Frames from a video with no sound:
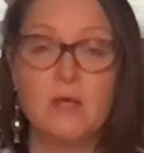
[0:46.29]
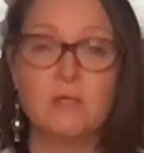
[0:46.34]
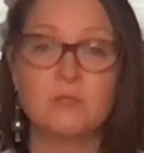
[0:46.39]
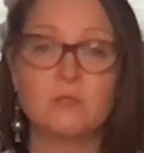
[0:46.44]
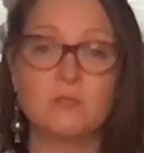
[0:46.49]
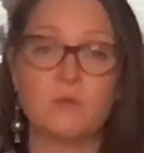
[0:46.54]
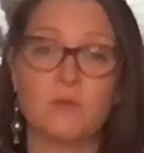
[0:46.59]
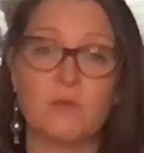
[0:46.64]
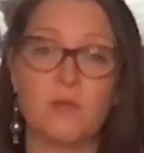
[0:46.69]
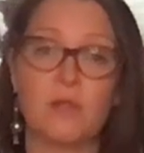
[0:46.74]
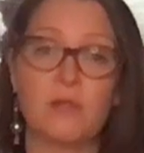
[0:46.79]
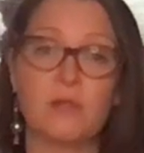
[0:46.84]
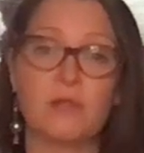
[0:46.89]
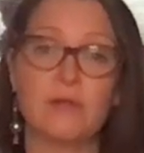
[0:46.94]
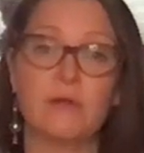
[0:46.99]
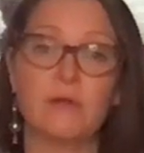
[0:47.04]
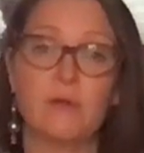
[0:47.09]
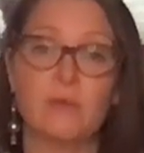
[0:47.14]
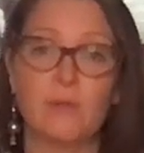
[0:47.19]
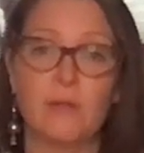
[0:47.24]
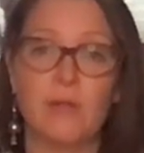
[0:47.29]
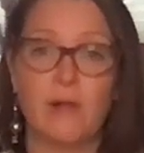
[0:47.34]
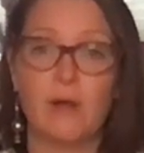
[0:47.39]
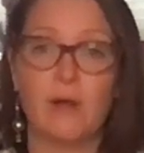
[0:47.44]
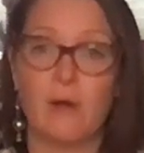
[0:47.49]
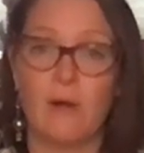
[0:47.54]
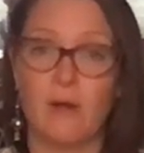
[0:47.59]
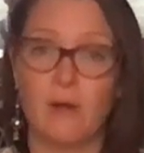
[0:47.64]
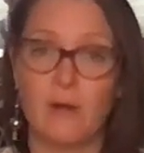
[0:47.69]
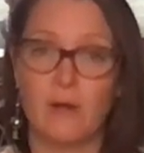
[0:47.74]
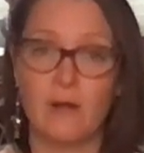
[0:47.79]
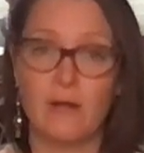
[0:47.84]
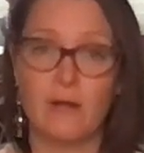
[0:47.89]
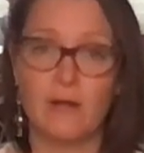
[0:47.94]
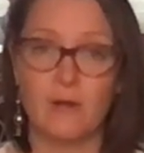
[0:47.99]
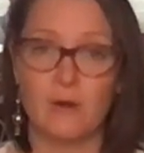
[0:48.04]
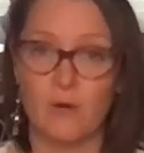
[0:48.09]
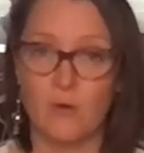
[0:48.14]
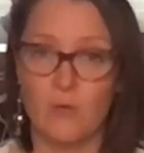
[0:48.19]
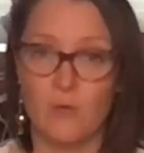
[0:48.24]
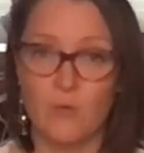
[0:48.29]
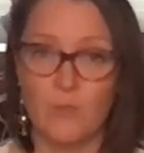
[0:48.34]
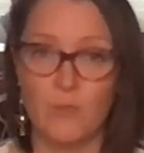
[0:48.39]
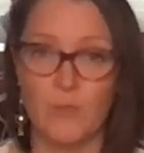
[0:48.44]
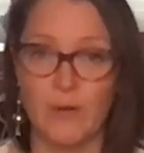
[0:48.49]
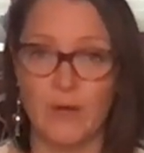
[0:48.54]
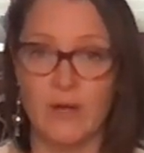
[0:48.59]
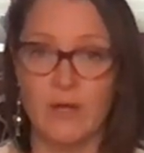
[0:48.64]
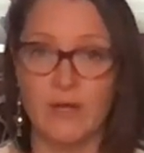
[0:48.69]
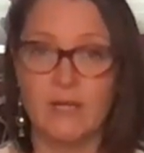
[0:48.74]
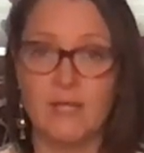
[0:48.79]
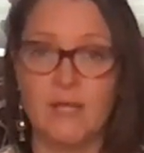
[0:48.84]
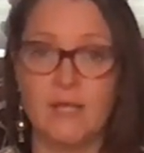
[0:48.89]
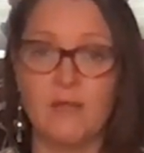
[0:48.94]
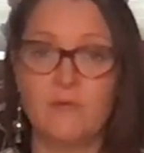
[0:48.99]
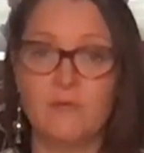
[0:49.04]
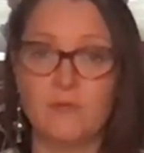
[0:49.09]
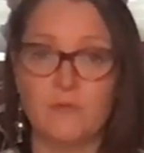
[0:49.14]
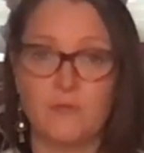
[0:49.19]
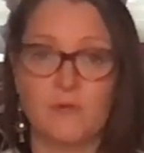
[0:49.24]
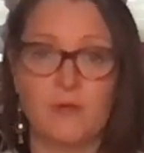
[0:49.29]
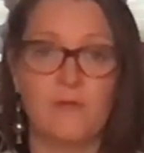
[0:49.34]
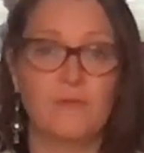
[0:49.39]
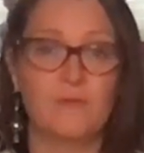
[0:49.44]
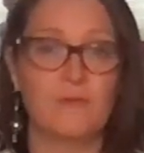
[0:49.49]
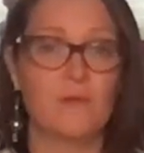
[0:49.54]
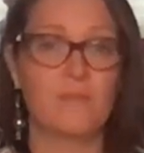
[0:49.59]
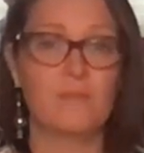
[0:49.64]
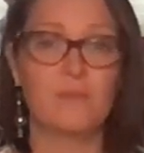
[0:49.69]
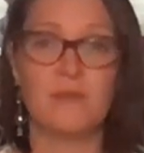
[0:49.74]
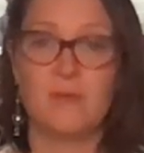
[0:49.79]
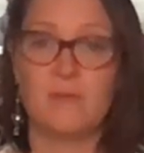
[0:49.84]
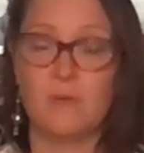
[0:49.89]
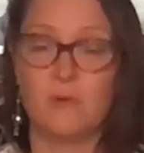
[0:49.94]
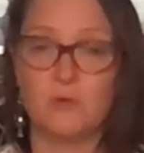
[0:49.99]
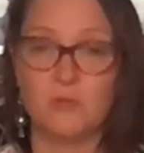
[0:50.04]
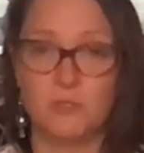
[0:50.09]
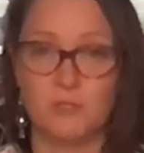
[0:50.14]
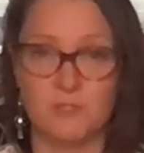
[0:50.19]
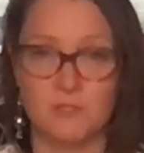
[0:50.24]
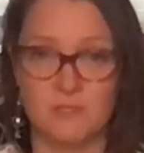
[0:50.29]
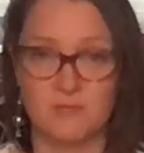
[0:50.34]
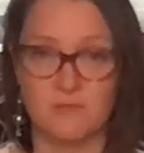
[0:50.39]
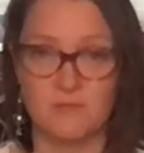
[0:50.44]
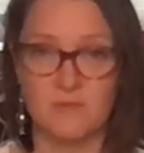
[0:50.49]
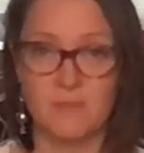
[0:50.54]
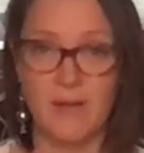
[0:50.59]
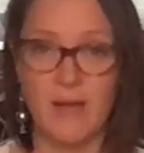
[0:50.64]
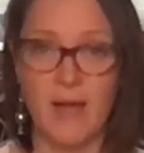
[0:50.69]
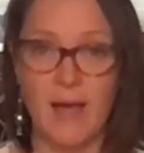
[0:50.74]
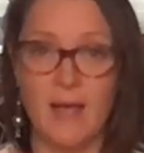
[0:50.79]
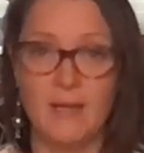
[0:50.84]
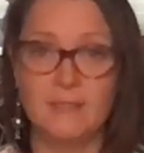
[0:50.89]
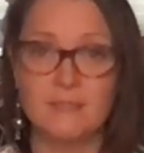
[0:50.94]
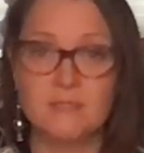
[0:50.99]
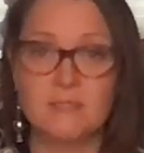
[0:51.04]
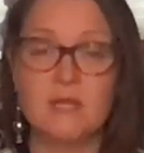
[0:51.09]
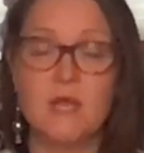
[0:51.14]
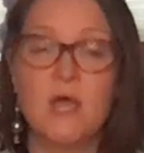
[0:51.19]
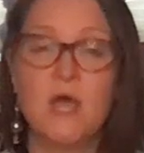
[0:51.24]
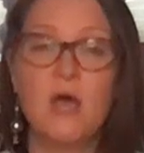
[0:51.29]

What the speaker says: So the clearer we are in our own body, free from the emotions of the past,